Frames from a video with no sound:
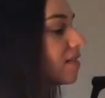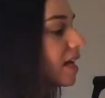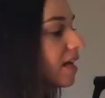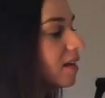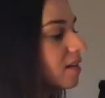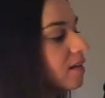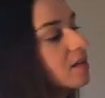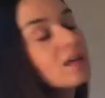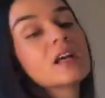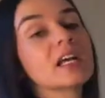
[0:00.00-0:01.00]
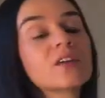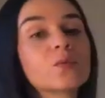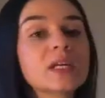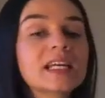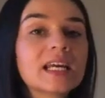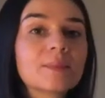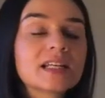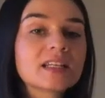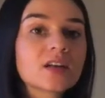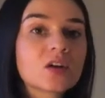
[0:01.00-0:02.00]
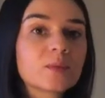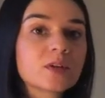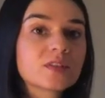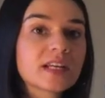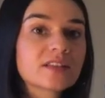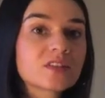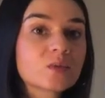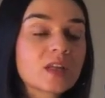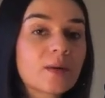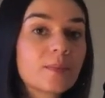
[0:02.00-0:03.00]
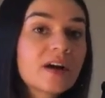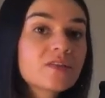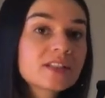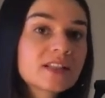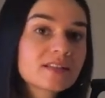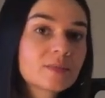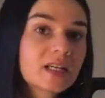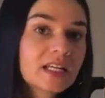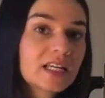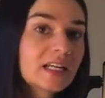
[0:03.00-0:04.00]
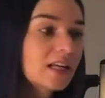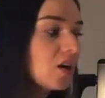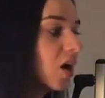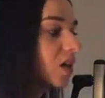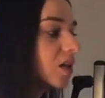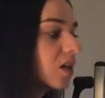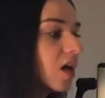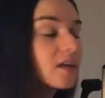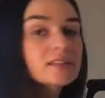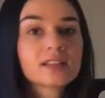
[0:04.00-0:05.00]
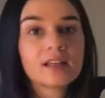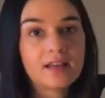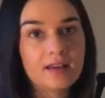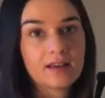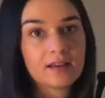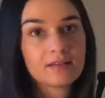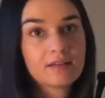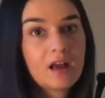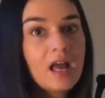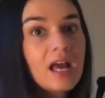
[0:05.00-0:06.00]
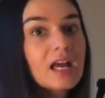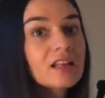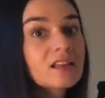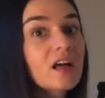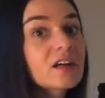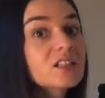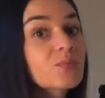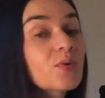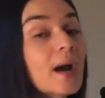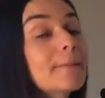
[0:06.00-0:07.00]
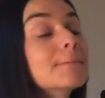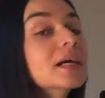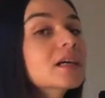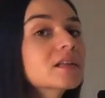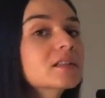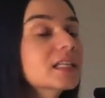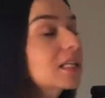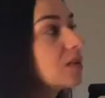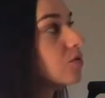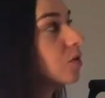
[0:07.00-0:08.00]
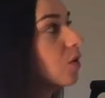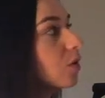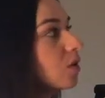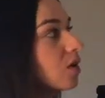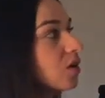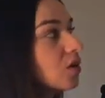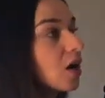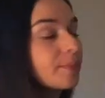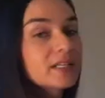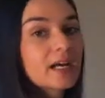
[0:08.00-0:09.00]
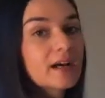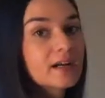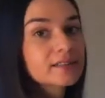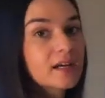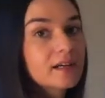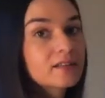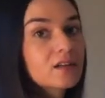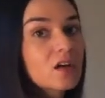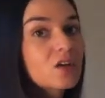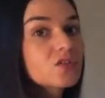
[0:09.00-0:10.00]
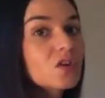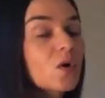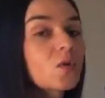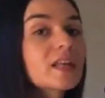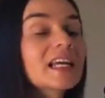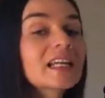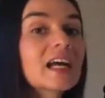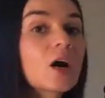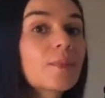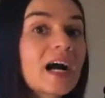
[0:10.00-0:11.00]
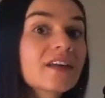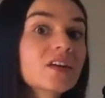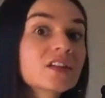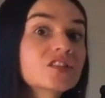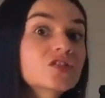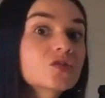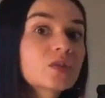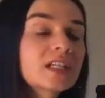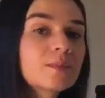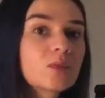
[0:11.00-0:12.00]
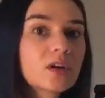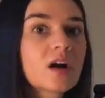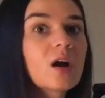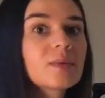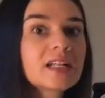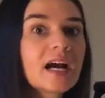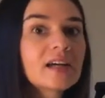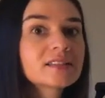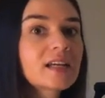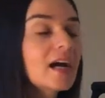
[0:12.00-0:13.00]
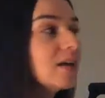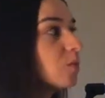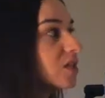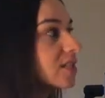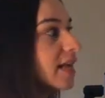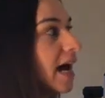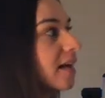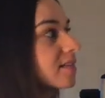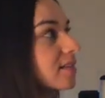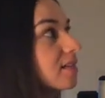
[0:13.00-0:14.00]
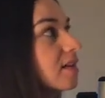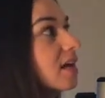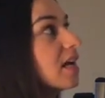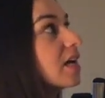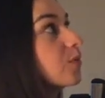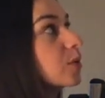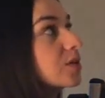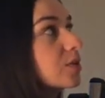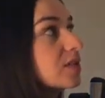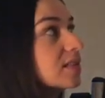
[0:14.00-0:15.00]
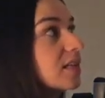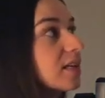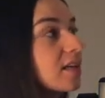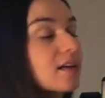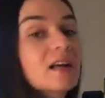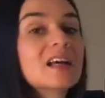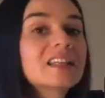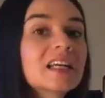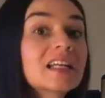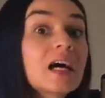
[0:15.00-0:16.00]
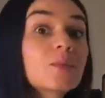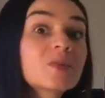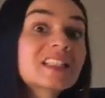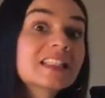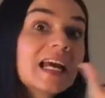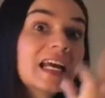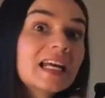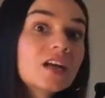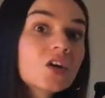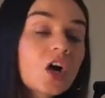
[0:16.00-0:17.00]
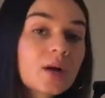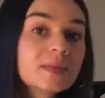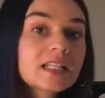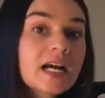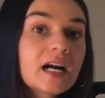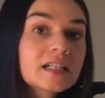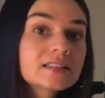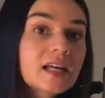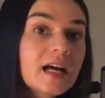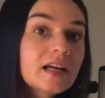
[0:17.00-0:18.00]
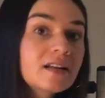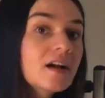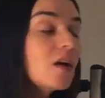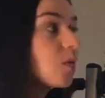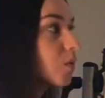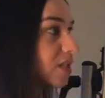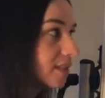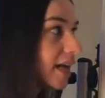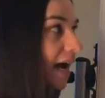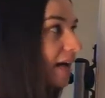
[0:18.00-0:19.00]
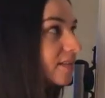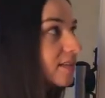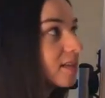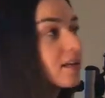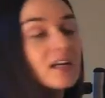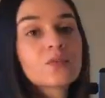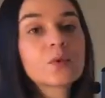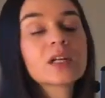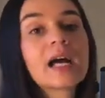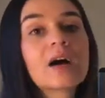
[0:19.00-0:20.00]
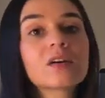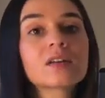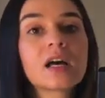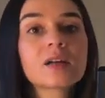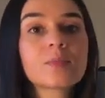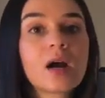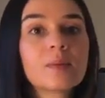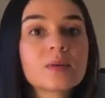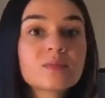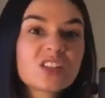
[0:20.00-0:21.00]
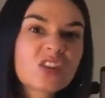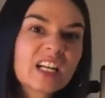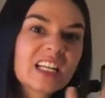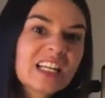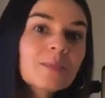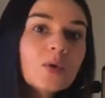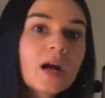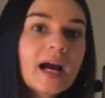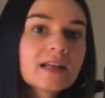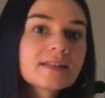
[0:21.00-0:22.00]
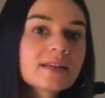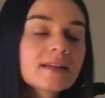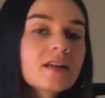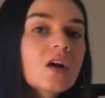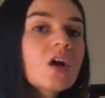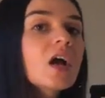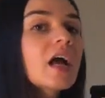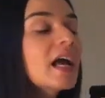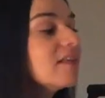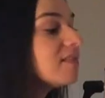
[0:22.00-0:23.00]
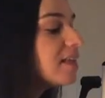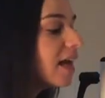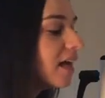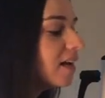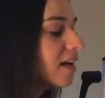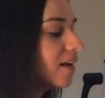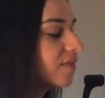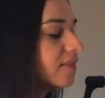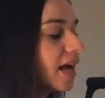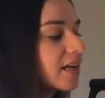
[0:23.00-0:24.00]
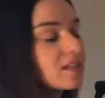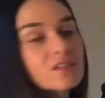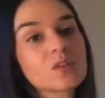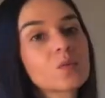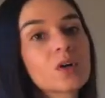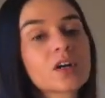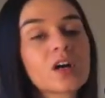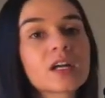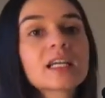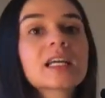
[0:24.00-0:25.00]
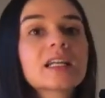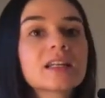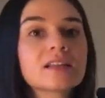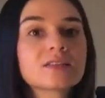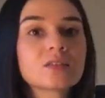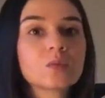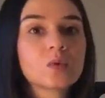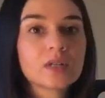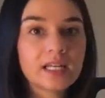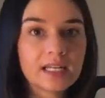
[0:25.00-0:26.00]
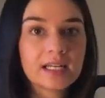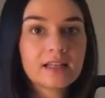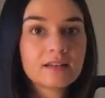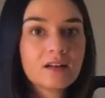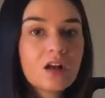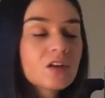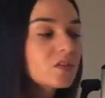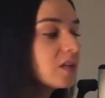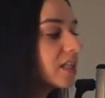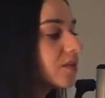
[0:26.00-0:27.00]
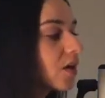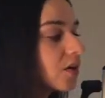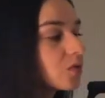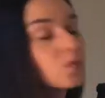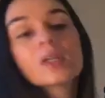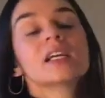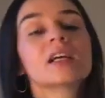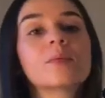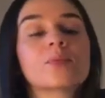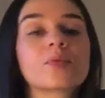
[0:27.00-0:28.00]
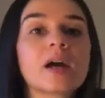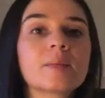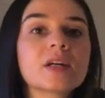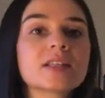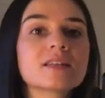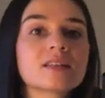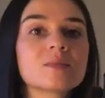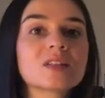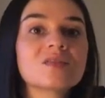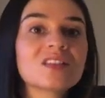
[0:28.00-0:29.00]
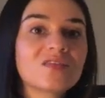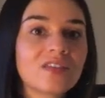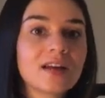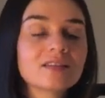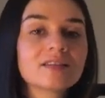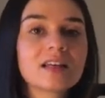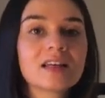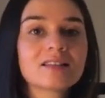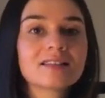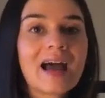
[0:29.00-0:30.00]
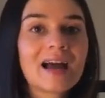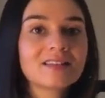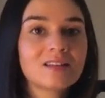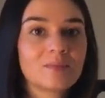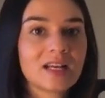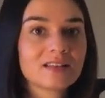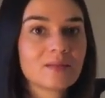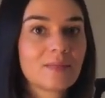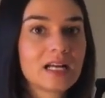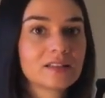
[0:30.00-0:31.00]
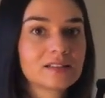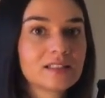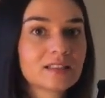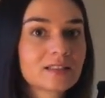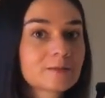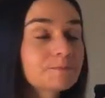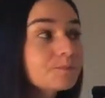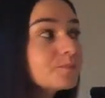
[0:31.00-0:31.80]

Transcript: Then, if we can't maintain homeostasis with our buffer system kicking in, our lungs can kick in. And lungs primarily control carbon dioxide. So they can help either excrete more carbon dioxide, which is the acid, if we're too acidic. They can help retain carbon dioxide, which is the acid, if we're in an alkalotic problem, to try to get more acid. And then if that doesn't work, our kidneys will kick in. So these are our three primary systems of defense against acid-base imbalances.